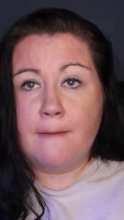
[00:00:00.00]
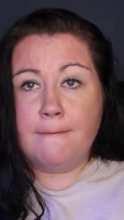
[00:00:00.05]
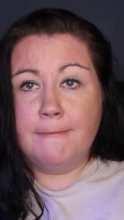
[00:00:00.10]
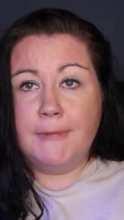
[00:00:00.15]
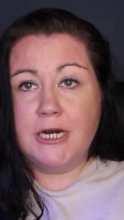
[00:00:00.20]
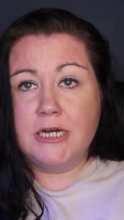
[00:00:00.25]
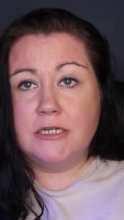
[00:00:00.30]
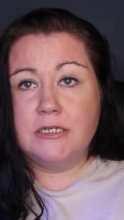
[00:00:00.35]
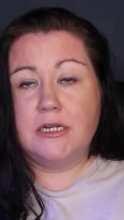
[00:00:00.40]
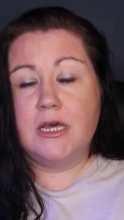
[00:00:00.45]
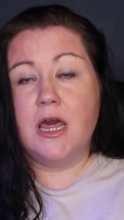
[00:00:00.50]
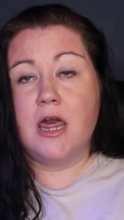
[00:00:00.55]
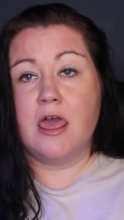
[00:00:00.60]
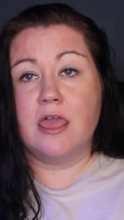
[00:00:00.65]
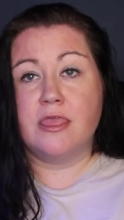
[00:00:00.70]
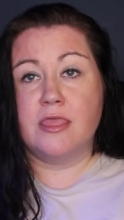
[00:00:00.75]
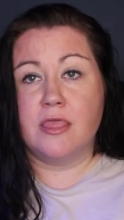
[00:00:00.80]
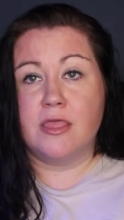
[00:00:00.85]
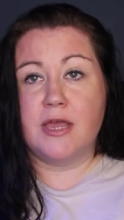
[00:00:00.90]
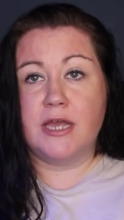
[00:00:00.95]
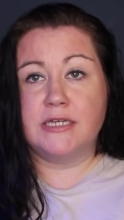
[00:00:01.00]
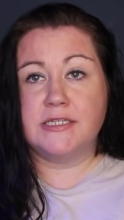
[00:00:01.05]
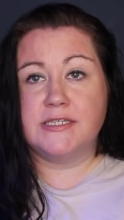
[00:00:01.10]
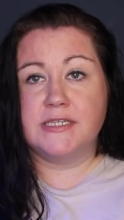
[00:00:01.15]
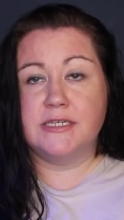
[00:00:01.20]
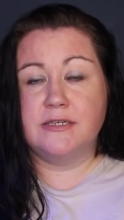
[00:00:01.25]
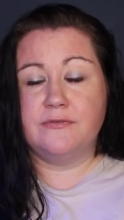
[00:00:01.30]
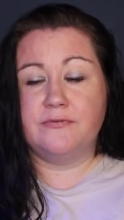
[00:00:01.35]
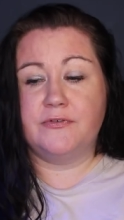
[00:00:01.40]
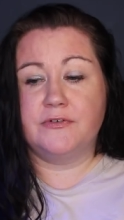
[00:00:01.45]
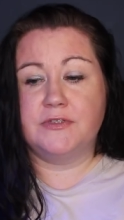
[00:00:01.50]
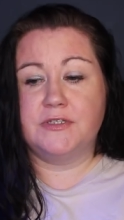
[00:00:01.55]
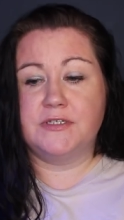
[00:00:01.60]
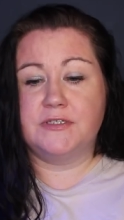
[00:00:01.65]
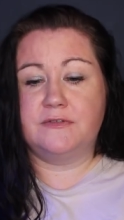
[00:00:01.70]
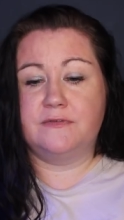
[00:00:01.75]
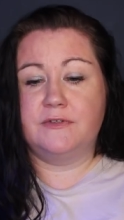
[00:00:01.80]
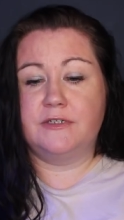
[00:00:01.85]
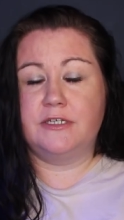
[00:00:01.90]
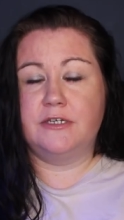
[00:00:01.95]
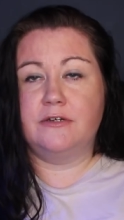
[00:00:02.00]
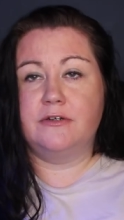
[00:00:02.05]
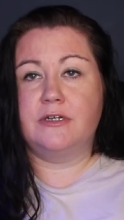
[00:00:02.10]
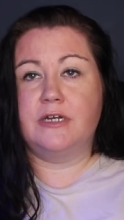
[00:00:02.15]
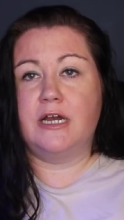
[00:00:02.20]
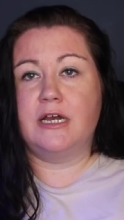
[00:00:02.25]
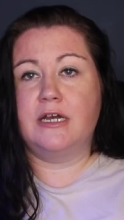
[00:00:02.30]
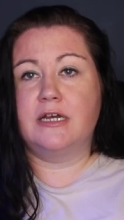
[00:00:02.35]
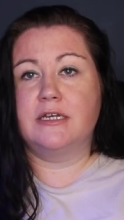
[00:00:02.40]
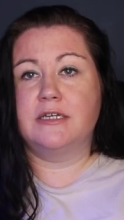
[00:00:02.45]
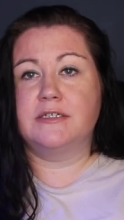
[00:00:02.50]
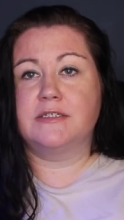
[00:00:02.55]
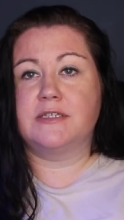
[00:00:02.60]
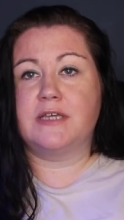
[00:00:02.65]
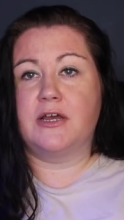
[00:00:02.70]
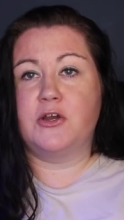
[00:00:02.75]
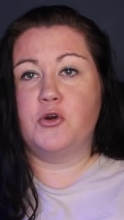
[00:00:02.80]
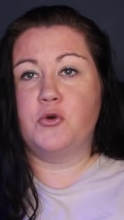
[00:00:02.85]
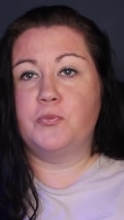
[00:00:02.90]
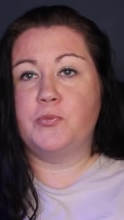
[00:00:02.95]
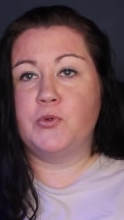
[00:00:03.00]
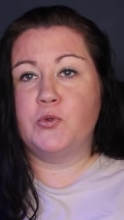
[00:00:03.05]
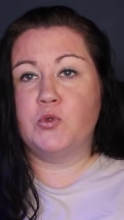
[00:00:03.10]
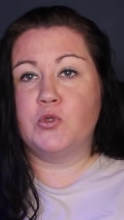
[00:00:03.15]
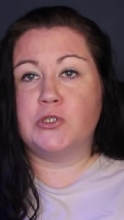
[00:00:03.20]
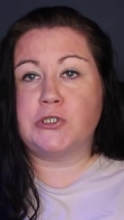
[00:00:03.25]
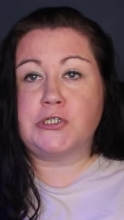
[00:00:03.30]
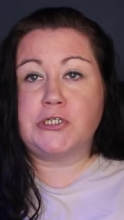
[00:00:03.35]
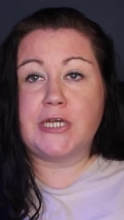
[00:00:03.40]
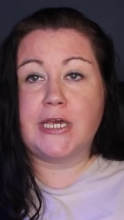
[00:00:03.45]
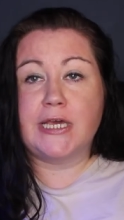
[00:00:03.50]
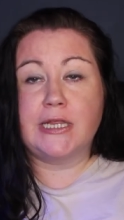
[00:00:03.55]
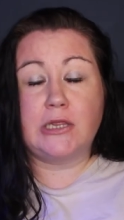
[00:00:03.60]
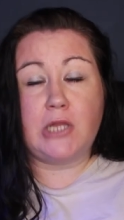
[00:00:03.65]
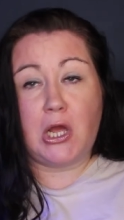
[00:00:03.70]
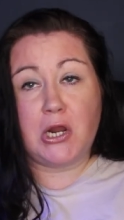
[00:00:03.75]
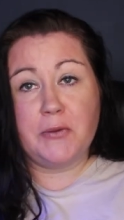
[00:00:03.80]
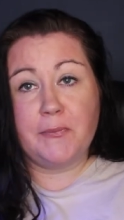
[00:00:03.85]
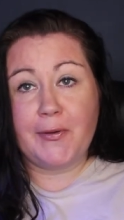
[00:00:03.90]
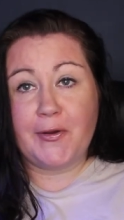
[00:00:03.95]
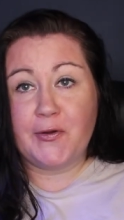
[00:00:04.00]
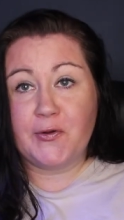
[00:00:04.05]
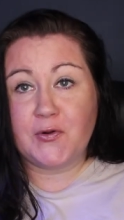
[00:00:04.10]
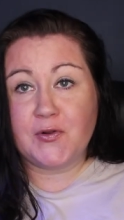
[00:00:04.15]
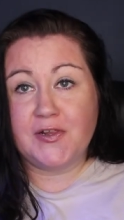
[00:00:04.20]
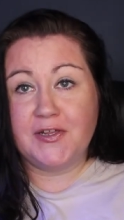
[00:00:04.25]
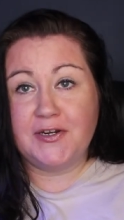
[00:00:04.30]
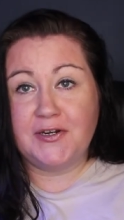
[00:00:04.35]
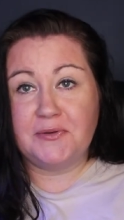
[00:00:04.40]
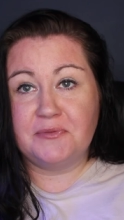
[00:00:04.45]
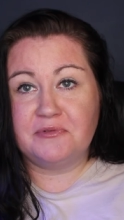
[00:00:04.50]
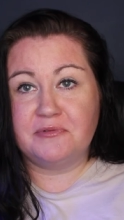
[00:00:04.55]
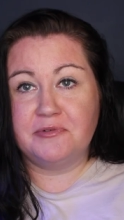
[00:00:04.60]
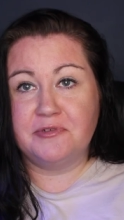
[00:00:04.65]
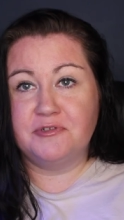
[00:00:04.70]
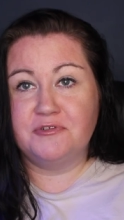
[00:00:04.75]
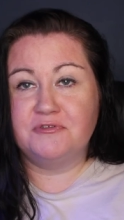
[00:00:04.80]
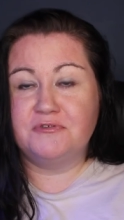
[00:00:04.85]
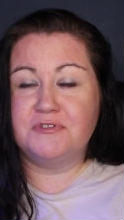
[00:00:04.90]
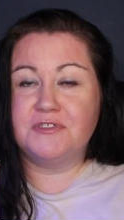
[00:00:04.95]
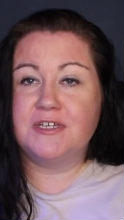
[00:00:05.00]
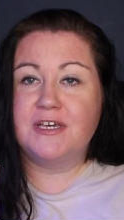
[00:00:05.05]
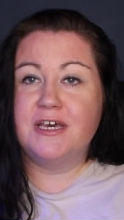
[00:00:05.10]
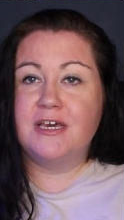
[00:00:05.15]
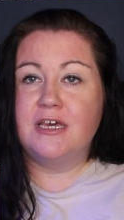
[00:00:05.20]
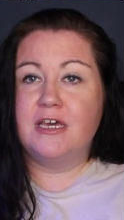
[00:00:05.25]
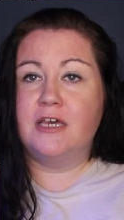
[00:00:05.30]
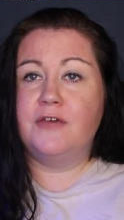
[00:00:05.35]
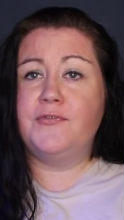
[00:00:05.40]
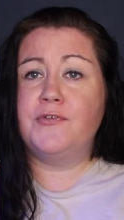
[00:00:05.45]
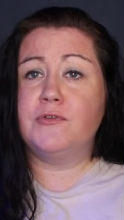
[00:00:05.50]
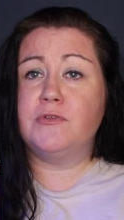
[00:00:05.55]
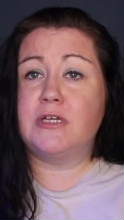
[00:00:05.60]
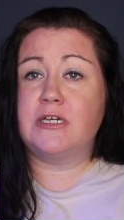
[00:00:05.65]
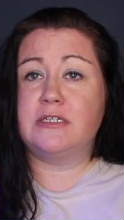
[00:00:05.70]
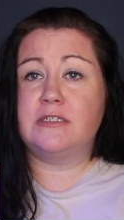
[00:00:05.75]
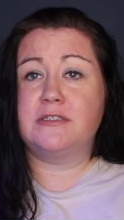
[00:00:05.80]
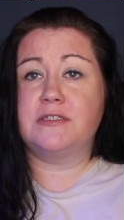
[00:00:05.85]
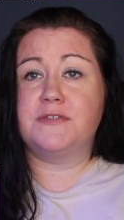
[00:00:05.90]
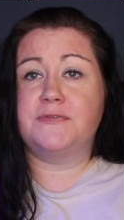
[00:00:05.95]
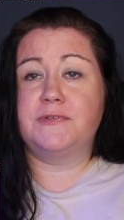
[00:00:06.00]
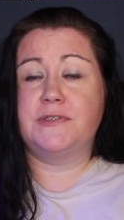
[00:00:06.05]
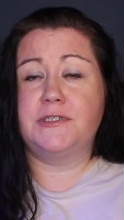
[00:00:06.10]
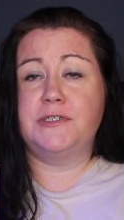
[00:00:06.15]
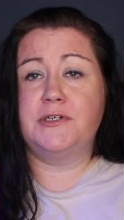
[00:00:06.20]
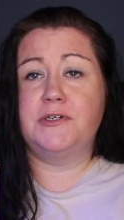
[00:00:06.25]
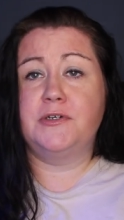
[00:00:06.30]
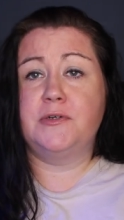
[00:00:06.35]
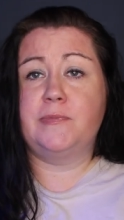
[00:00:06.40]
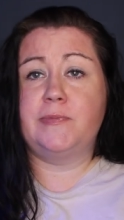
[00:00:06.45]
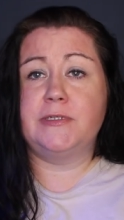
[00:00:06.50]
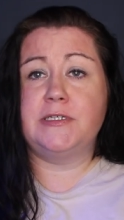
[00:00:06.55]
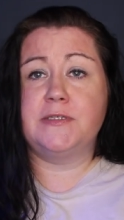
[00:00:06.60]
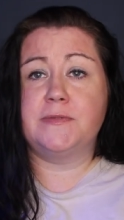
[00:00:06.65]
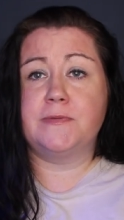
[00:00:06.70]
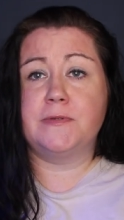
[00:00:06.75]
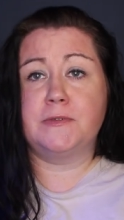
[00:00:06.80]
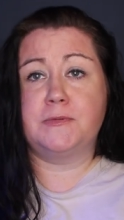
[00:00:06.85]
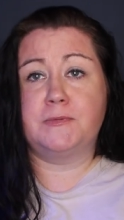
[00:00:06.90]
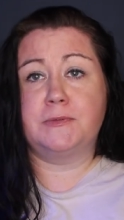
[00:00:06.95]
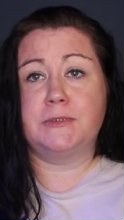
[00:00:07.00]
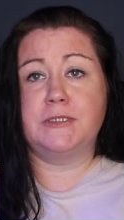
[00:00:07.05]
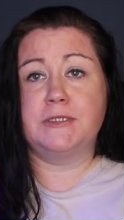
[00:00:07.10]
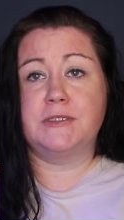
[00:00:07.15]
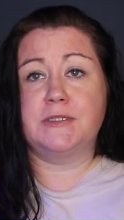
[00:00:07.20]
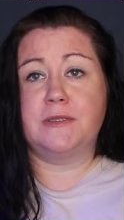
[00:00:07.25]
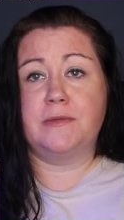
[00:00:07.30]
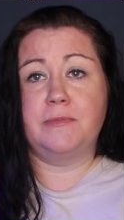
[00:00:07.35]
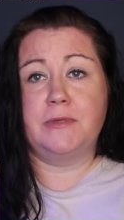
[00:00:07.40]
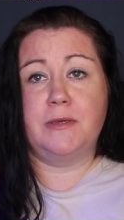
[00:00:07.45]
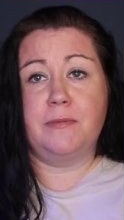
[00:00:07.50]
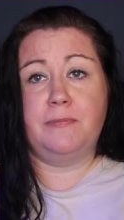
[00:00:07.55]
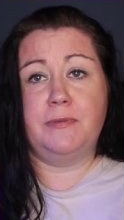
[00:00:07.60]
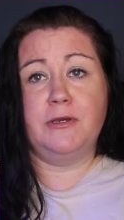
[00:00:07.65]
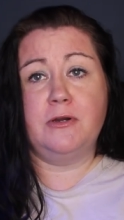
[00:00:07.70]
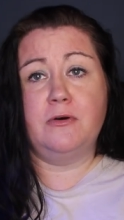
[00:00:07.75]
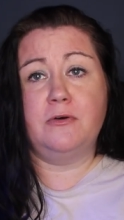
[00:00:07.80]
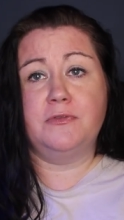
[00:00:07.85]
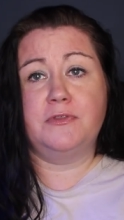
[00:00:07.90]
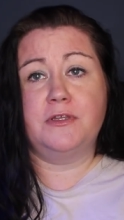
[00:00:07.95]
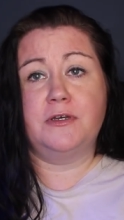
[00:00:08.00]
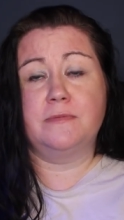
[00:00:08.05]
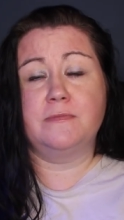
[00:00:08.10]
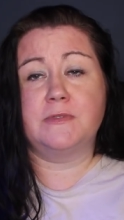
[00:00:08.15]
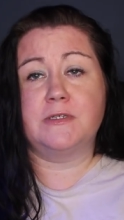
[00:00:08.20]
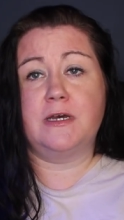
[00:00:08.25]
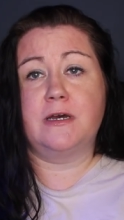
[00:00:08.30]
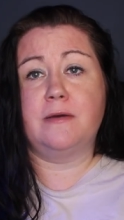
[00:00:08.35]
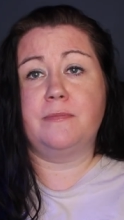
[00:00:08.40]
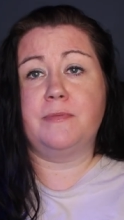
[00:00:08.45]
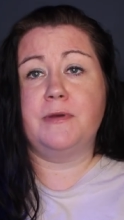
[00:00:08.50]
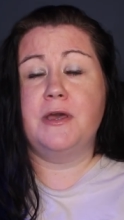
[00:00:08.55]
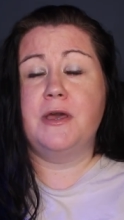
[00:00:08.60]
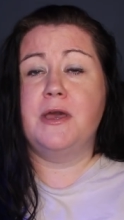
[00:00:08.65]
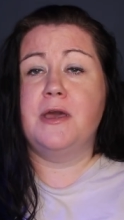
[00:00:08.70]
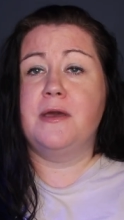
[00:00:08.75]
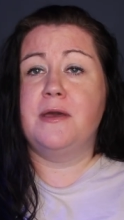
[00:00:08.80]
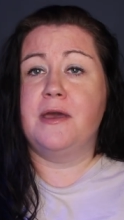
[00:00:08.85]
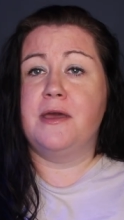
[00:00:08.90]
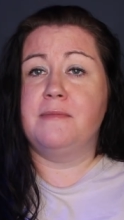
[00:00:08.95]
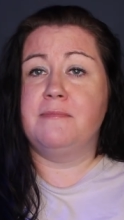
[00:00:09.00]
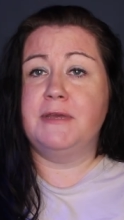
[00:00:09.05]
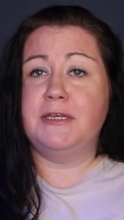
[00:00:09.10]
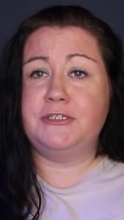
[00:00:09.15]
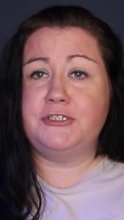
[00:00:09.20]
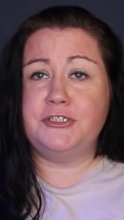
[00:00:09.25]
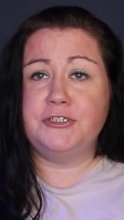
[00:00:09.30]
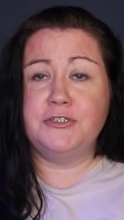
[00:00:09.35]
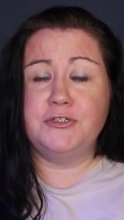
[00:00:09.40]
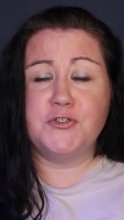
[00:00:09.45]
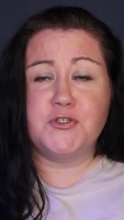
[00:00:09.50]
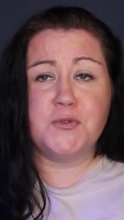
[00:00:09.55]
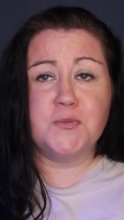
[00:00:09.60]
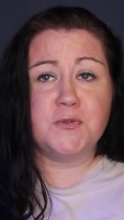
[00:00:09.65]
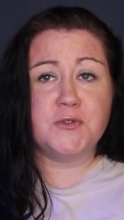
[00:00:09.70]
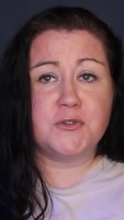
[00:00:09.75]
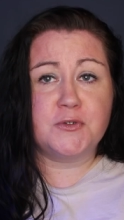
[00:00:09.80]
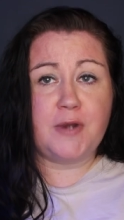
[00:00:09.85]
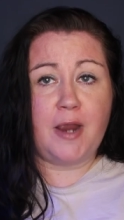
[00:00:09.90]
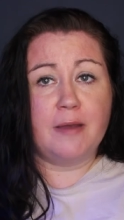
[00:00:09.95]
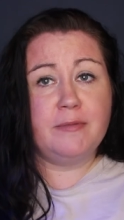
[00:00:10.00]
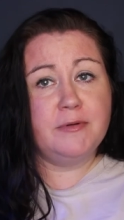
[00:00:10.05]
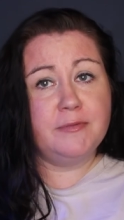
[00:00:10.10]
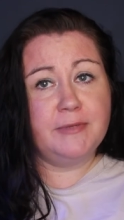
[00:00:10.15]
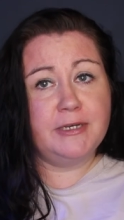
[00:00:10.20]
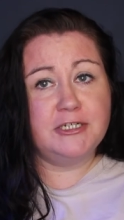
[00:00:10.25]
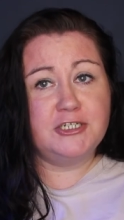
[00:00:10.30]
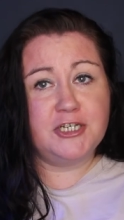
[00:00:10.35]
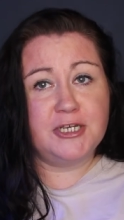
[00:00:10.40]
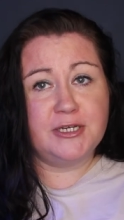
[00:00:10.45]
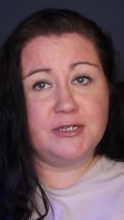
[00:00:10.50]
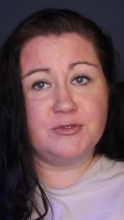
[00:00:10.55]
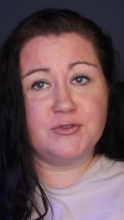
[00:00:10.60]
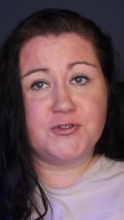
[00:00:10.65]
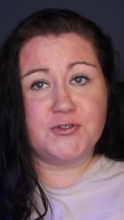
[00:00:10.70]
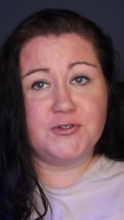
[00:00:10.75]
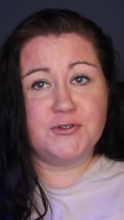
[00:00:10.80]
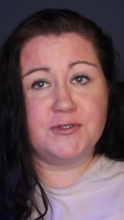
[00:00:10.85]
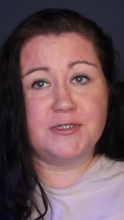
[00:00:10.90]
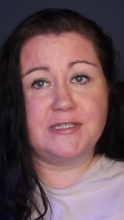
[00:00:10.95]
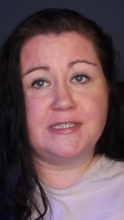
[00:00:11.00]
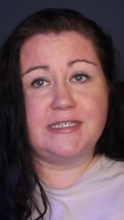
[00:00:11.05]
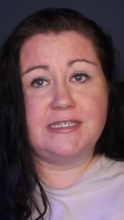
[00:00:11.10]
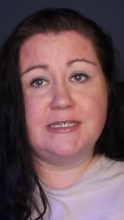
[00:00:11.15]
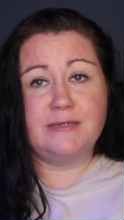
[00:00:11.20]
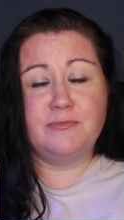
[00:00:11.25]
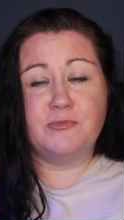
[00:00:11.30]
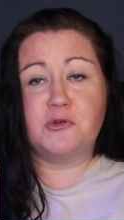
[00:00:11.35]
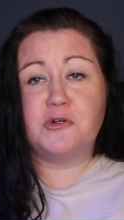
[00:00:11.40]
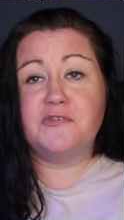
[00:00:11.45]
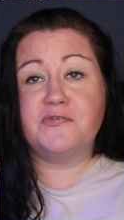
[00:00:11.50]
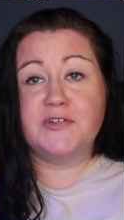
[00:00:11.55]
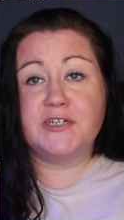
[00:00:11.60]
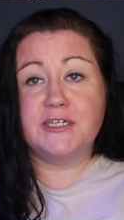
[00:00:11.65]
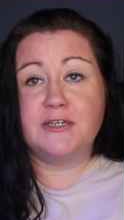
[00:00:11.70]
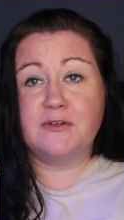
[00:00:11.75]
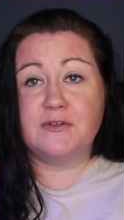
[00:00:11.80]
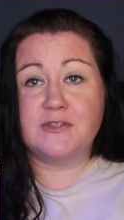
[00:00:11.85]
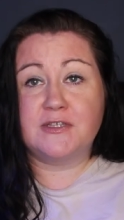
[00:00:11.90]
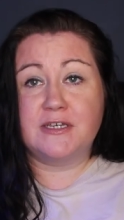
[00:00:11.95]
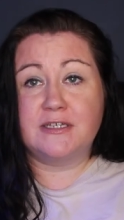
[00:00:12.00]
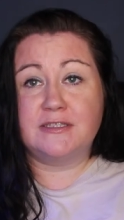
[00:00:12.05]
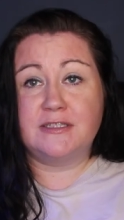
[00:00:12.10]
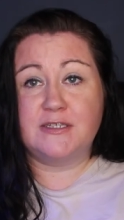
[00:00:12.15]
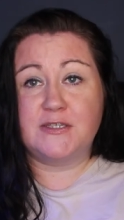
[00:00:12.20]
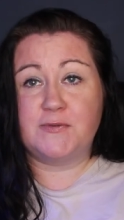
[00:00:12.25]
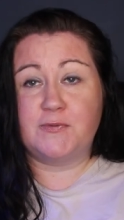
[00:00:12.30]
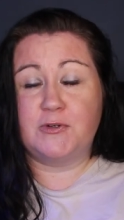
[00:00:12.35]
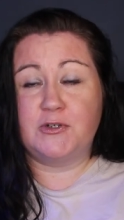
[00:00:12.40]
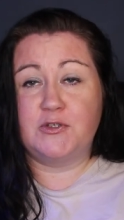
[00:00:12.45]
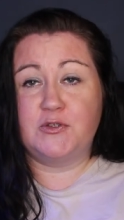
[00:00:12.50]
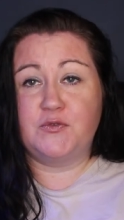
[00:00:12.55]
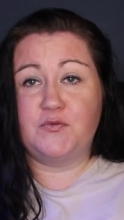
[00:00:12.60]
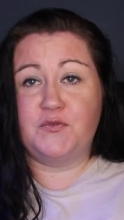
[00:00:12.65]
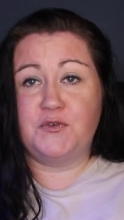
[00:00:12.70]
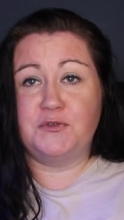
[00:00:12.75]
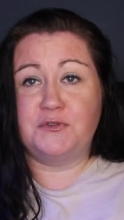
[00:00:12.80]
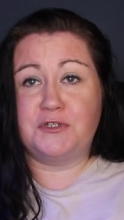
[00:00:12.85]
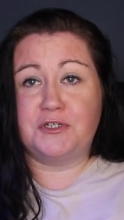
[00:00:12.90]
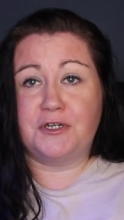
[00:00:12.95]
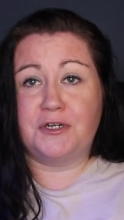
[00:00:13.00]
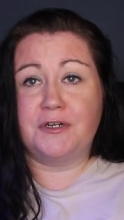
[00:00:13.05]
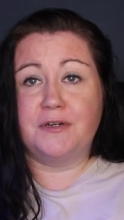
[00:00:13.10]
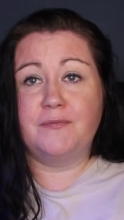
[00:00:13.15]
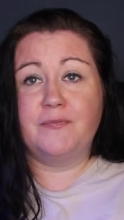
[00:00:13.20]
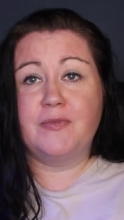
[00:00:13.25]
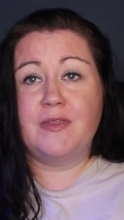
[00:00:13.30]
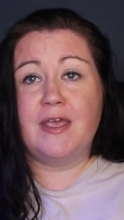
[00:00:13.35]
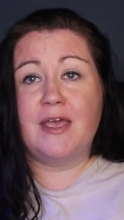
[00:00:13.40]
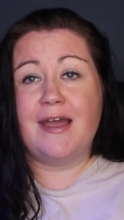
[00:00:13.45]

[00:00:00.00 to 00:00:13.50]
But that's it for this video, guys. I hope you learned a lot about cleanup crews. If you liked this video, please, please, please give me a big old thumbs up, and make sure you subscribe to my channel so you can see more videos like this one in the future.